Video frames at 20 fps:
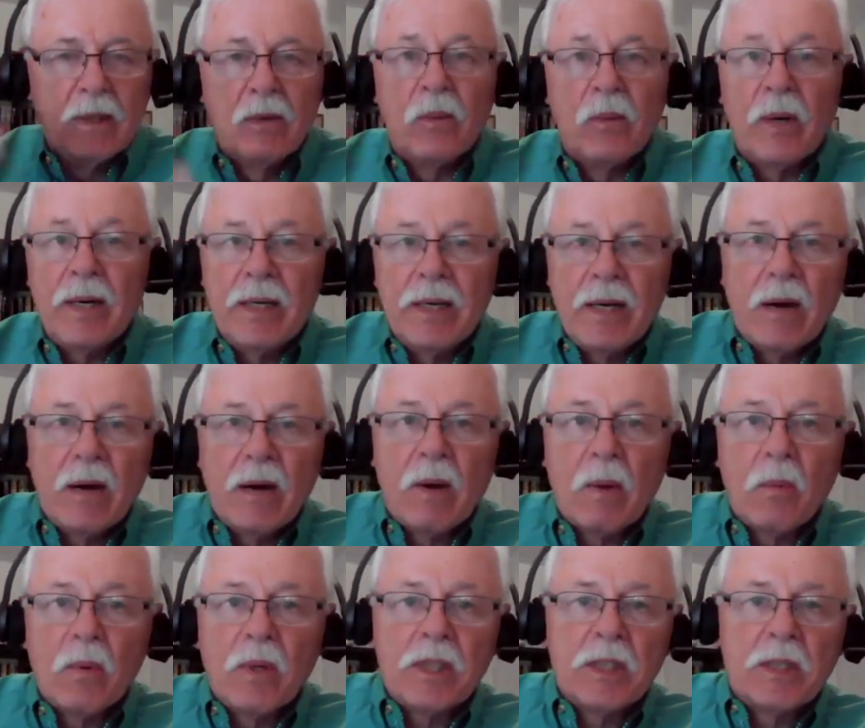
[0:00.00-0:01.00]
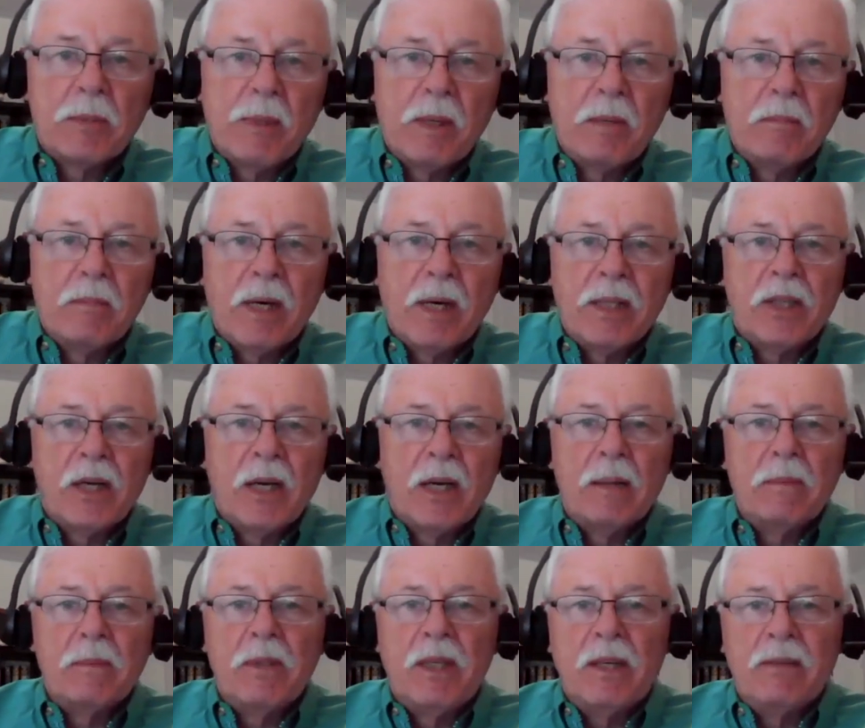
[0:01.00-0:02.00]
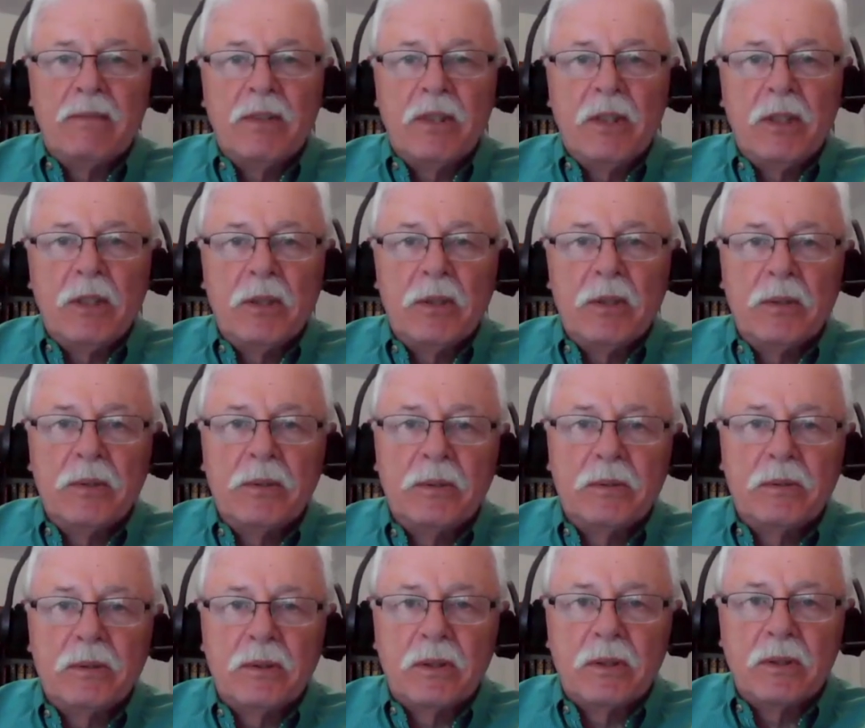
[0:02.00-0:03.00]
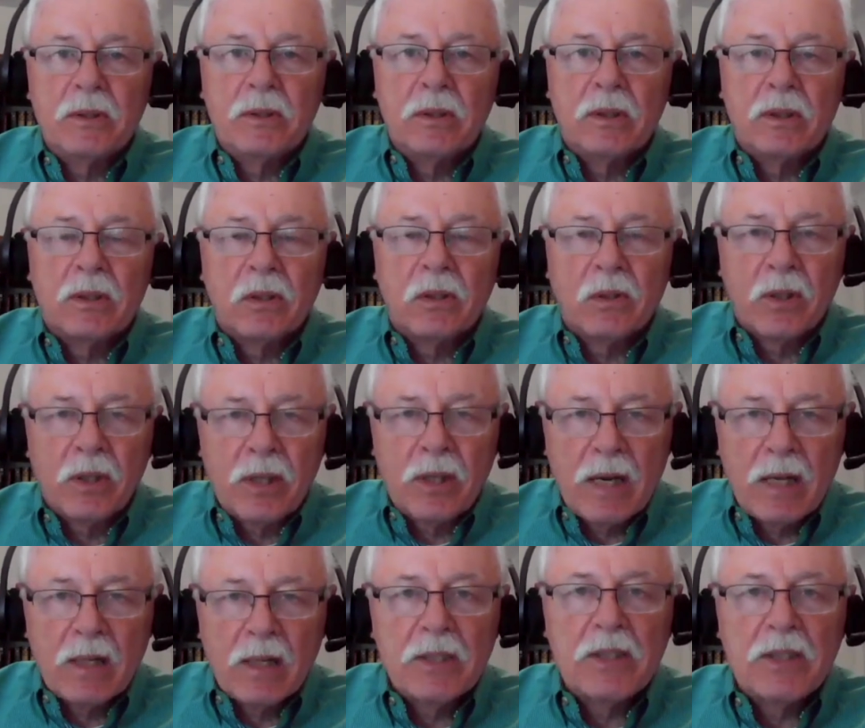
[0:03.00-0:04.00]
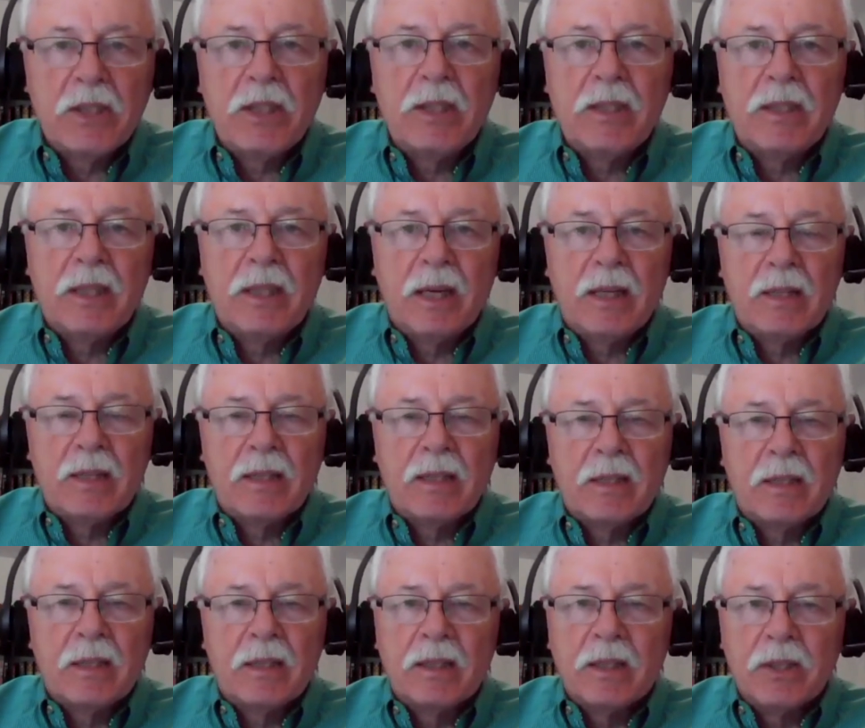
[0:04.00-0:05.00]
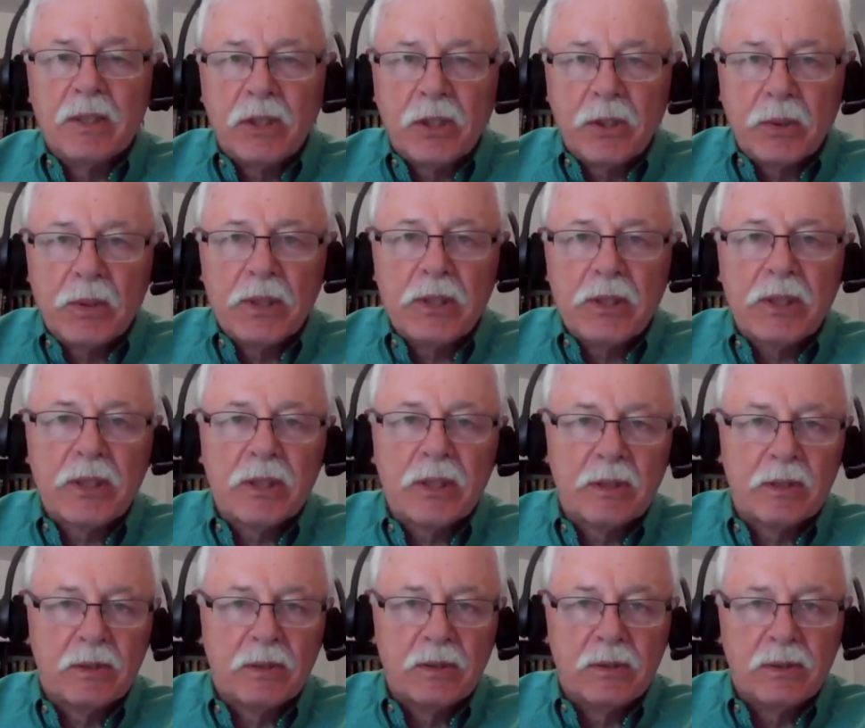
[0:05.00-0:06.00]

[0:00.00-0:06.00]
Right now, I want to spend my time giving you the chronology that the Jewish